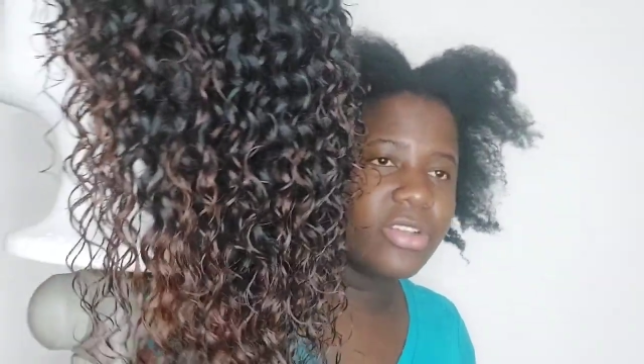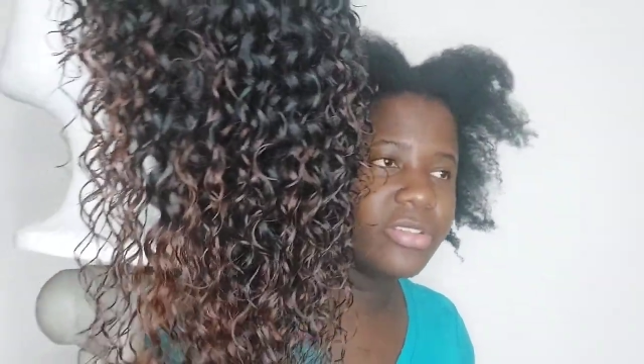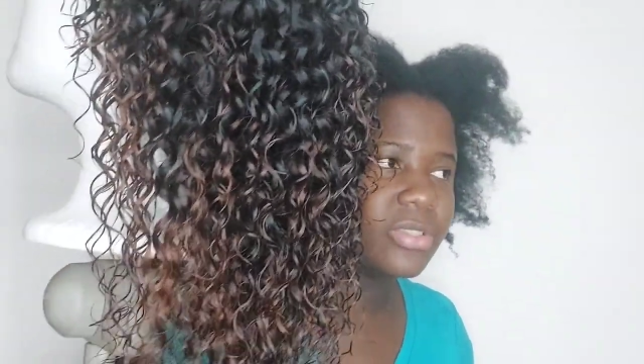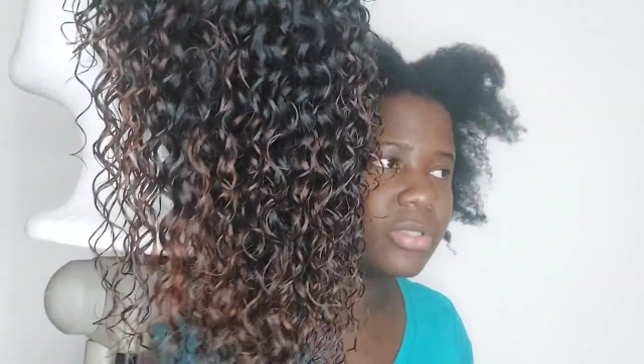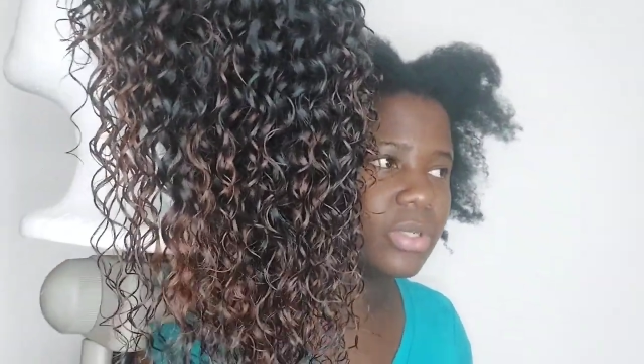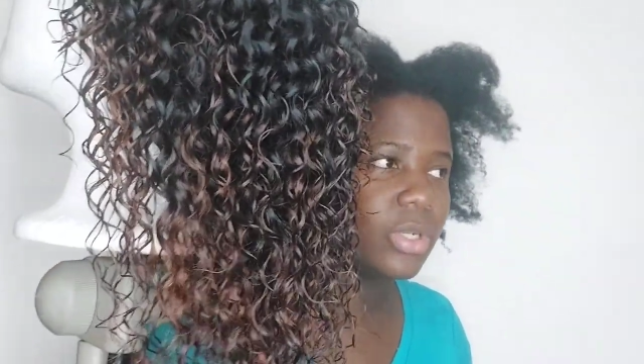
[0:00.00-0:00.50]
to
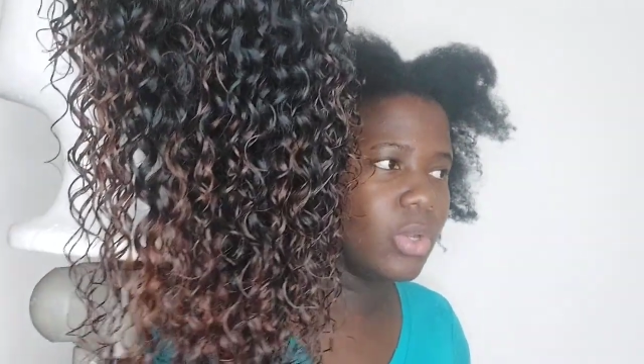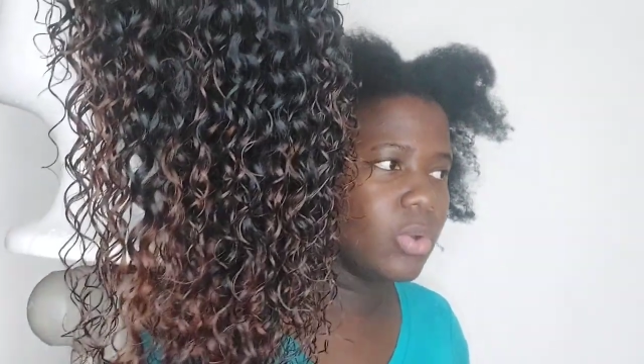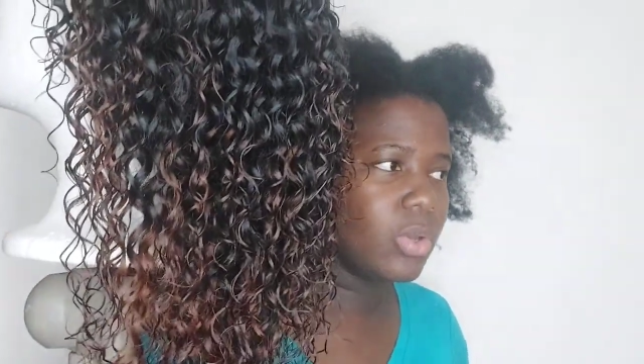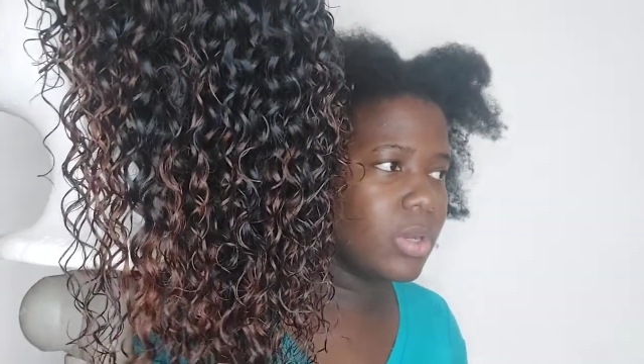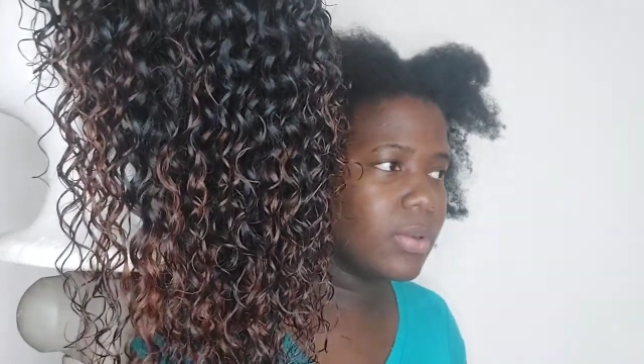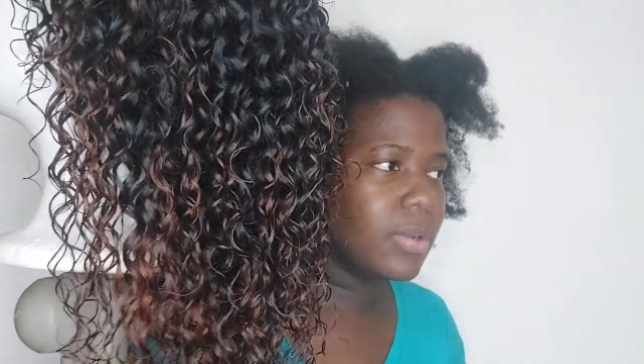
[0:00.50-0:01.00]
Blouz
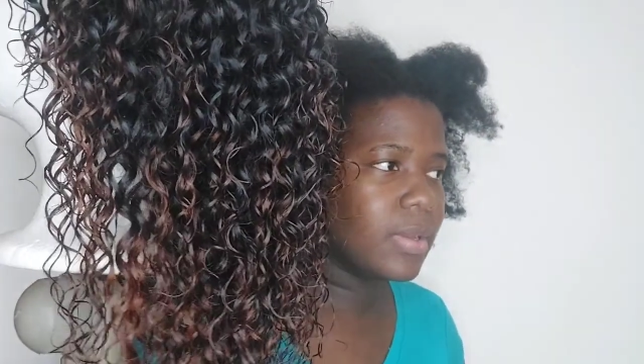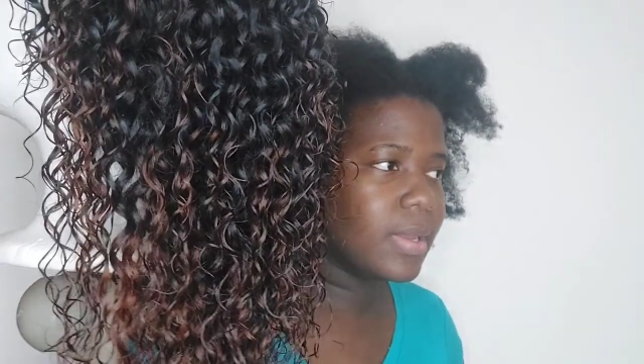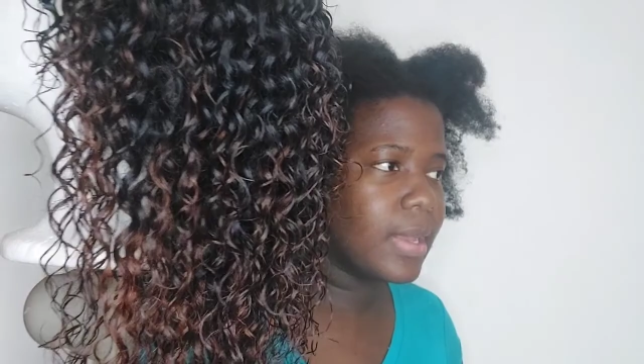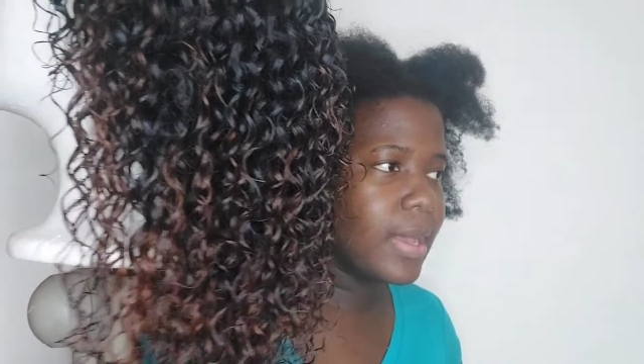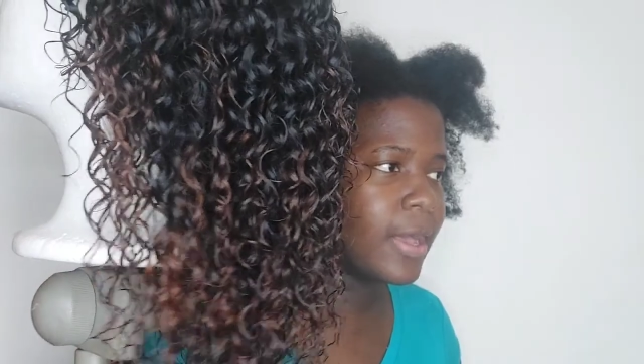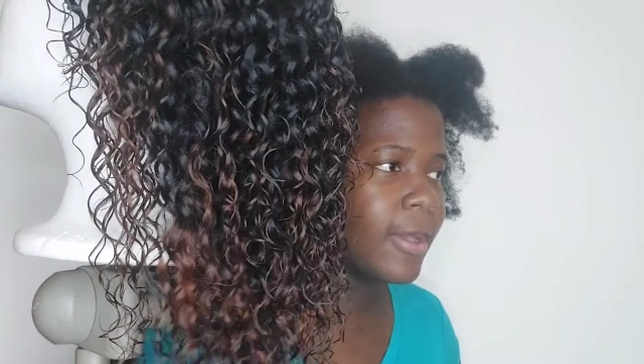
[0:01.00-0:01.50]
in the video
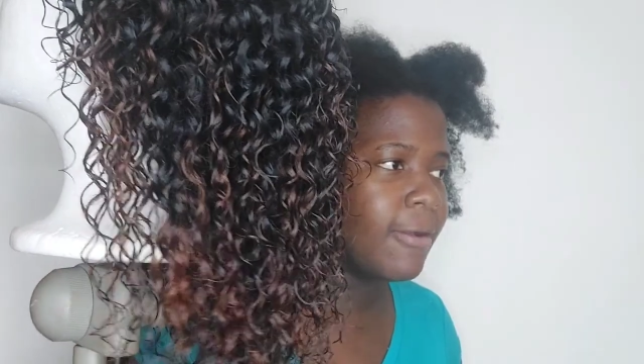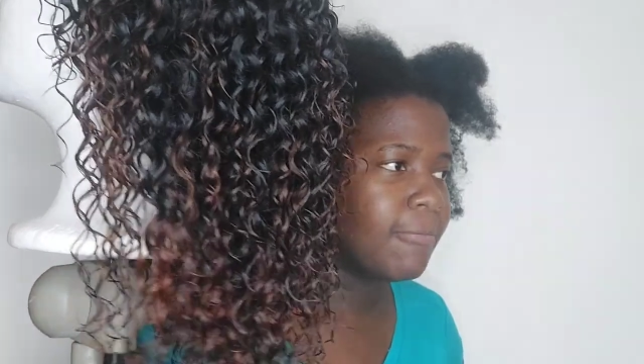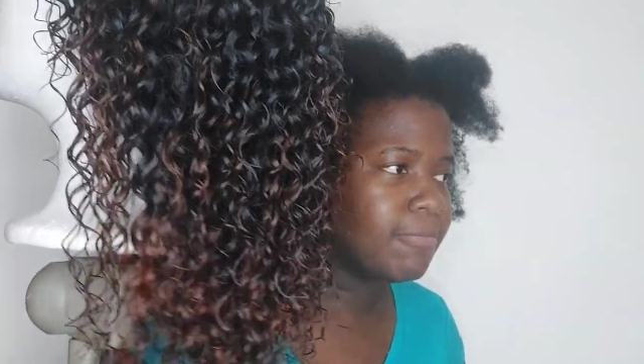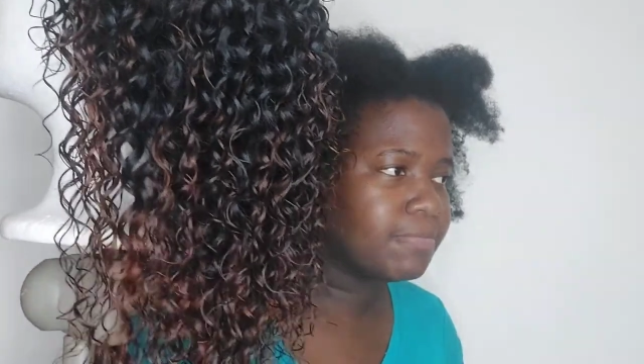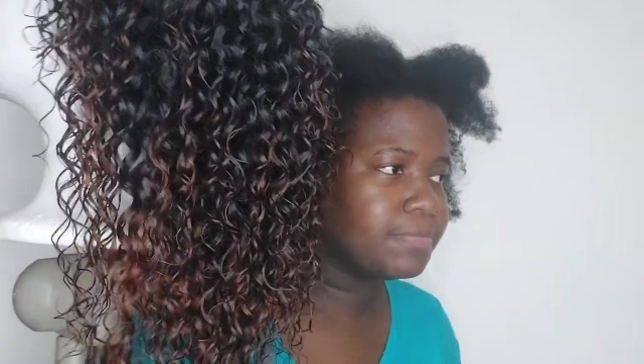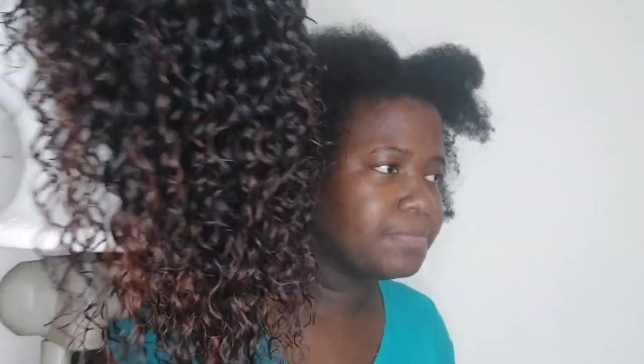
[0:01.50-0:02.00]
so you can
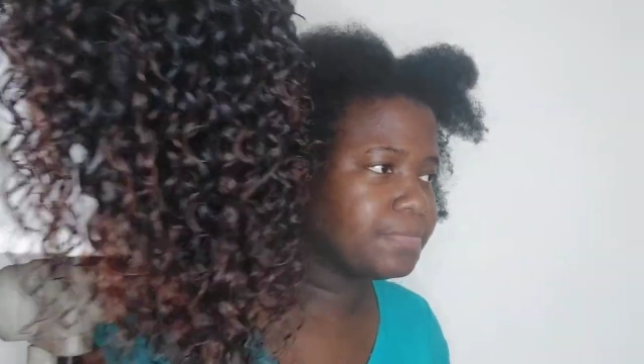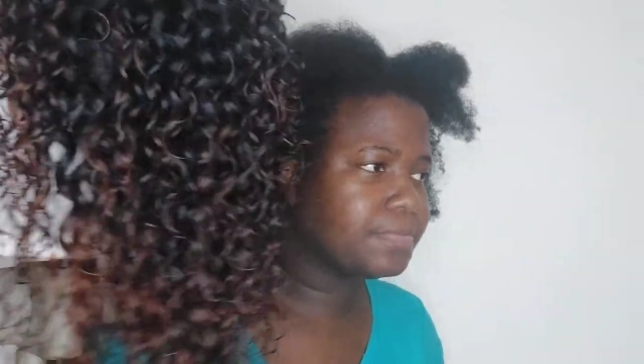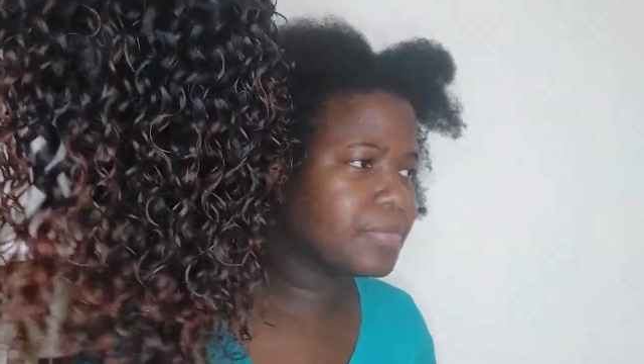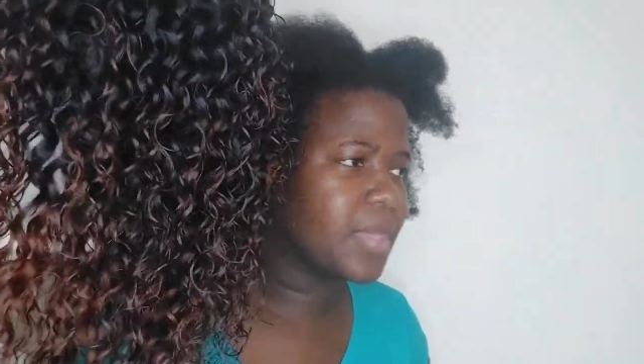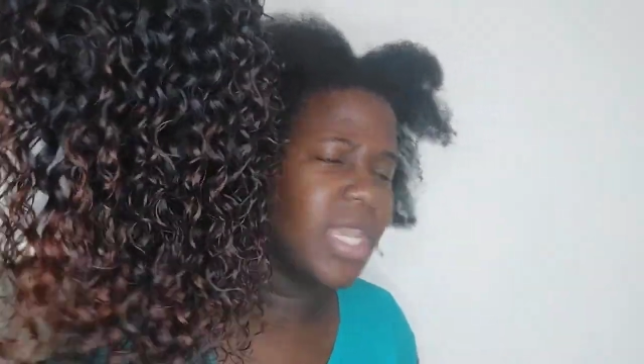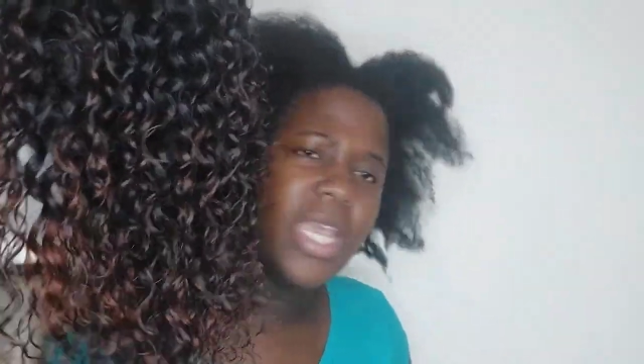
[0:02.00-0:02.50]
actually
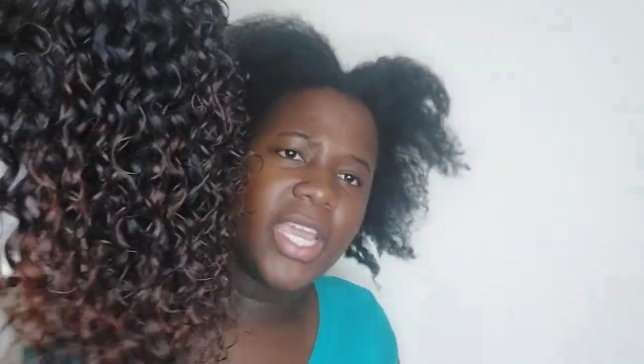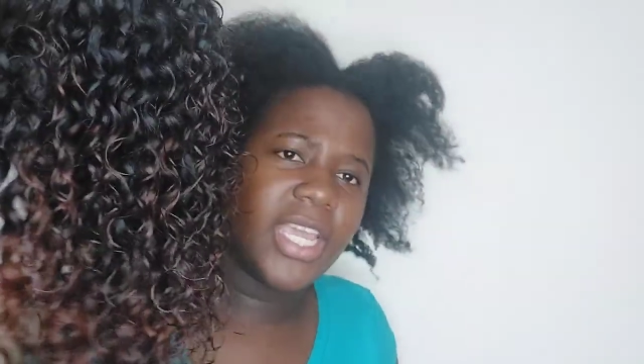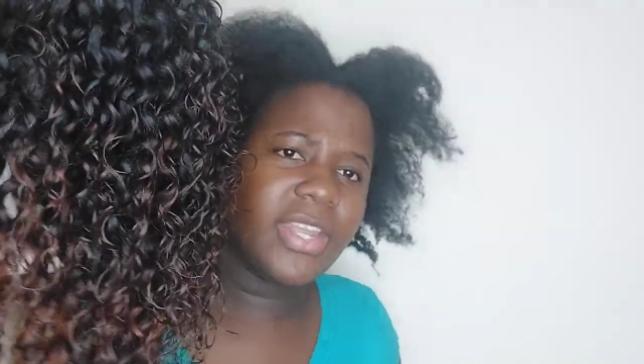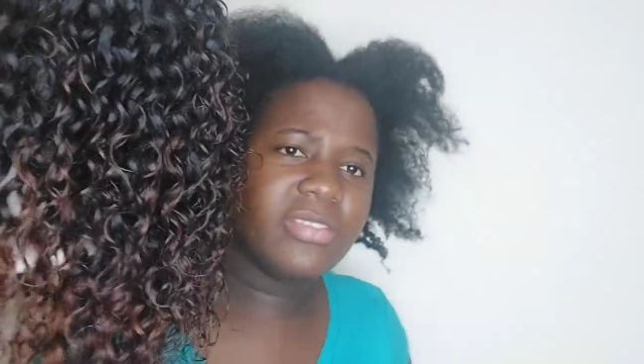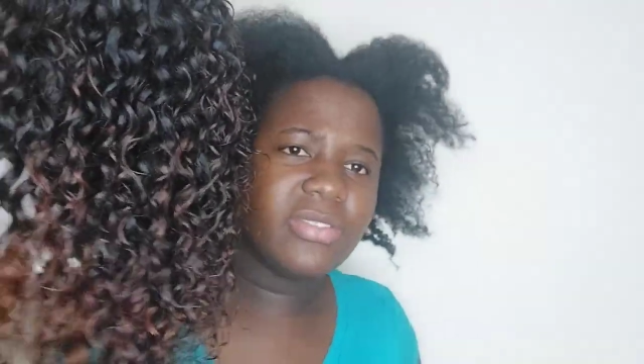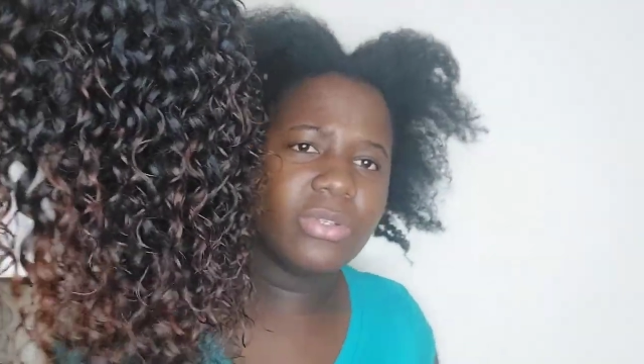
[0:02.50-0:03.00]
hear my
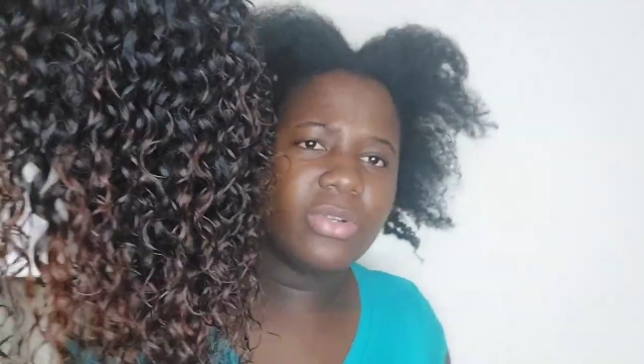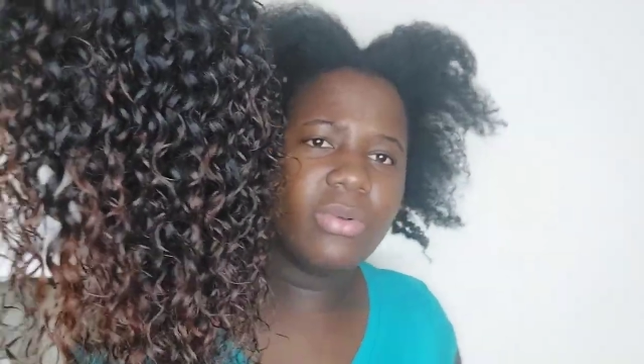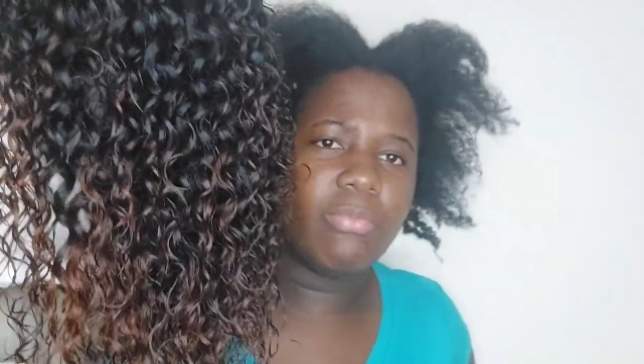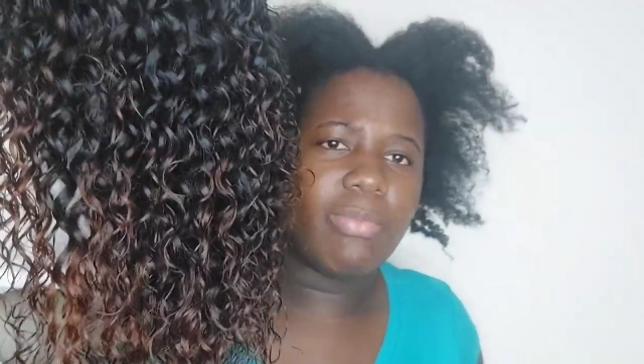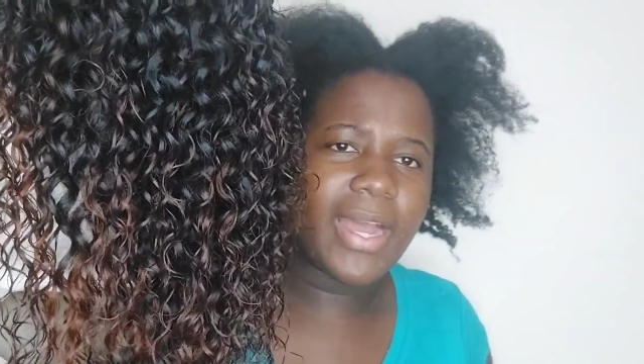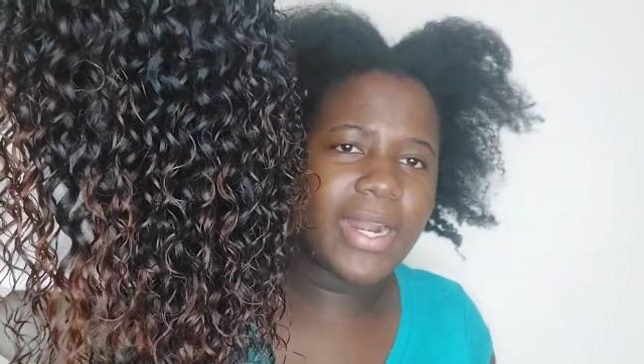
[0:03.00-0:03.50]
first
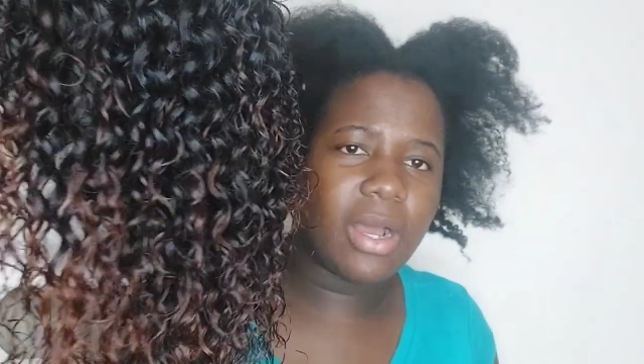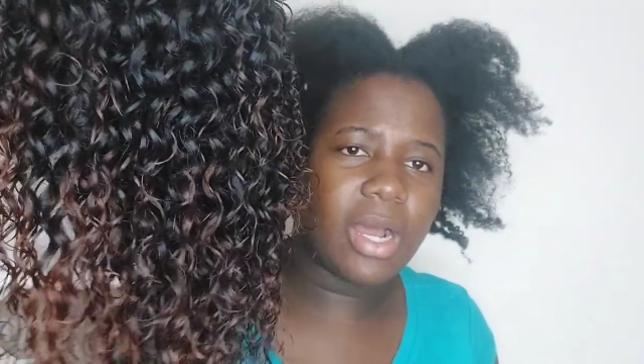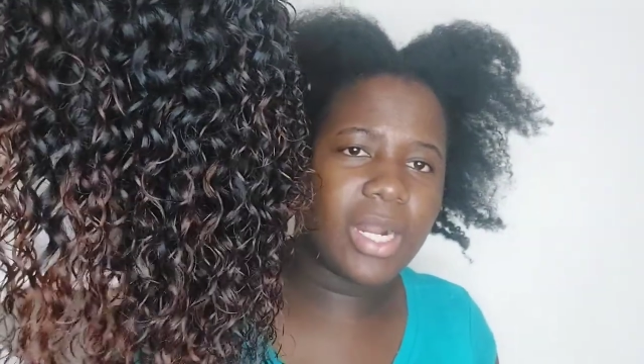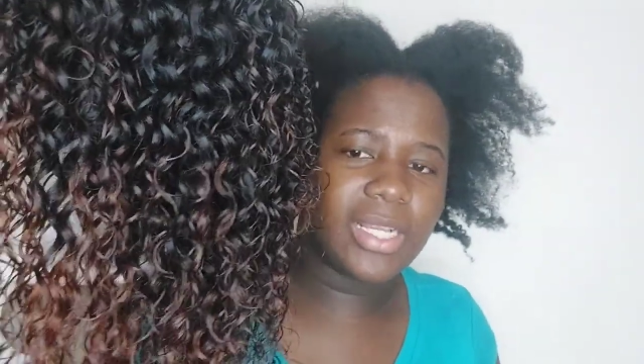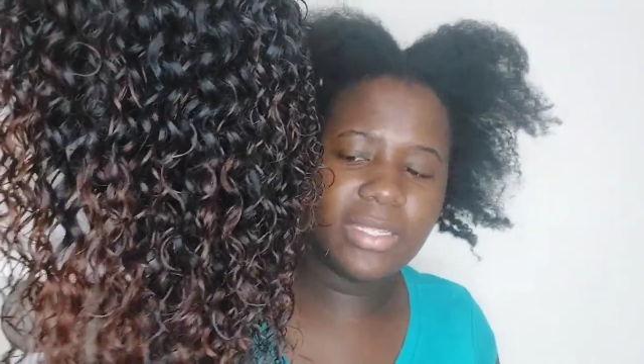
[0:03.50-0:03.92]
impressions of